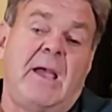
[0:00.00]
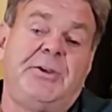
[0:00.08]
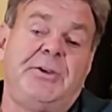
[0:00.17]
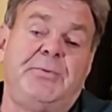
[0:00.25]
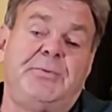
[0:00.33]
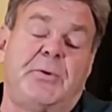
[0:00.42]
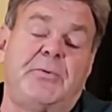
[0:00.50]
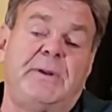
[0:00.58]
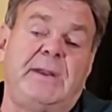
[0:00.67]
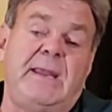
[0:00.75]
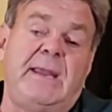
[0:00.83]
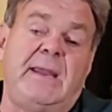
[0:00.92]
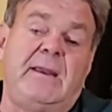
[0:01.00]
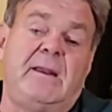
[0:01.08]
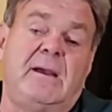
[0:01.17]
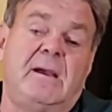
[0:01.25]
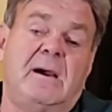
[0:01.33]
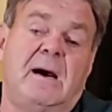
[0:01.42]
you don't
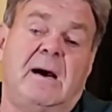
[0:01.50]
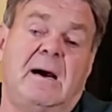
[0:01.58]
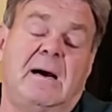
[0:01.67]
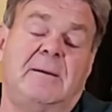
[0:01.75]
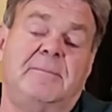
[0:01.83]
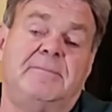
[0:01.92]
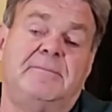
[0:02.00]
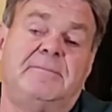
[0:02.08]
need uh,